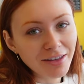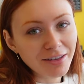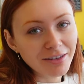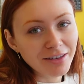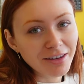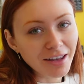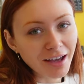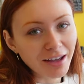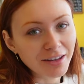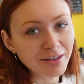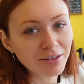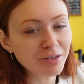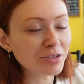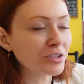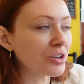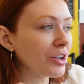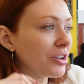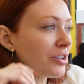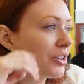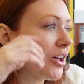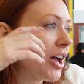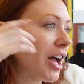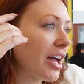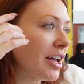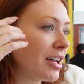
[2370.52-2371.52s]
yeah, you're
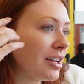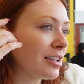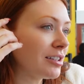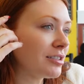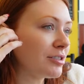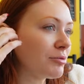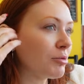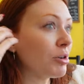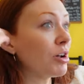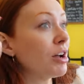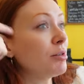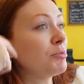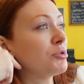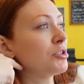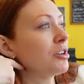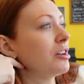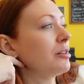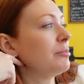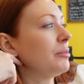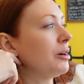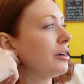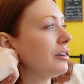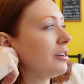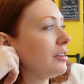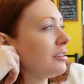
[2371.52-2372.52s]
showing your age. Well, I'm
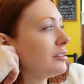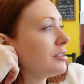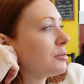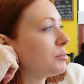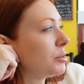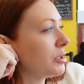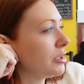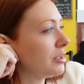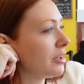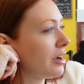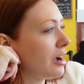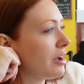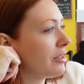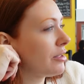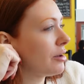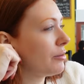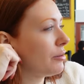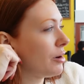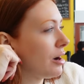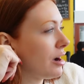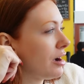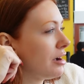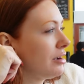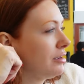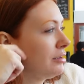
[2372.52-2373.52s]
showing my age, but yeah, they
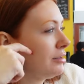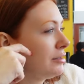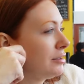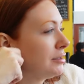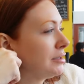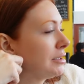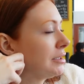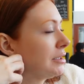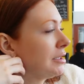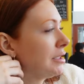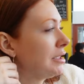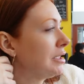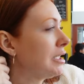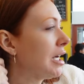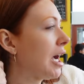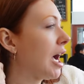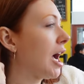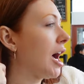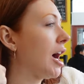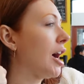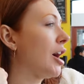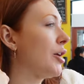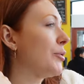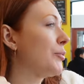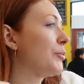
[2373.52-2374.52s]
were. Wow.
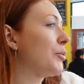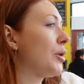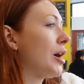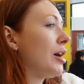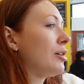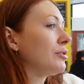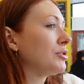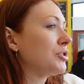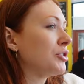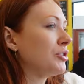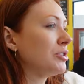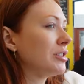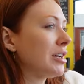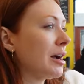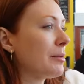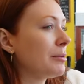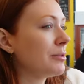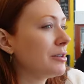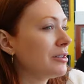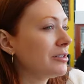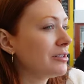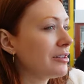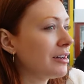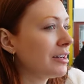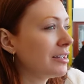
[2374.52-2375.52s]
Um, what else used to
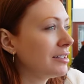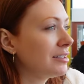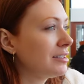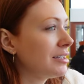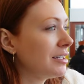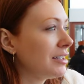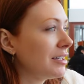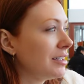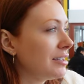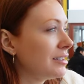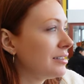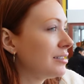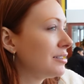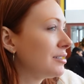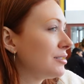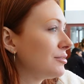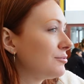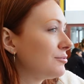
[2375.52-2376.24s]
happen in the 90s?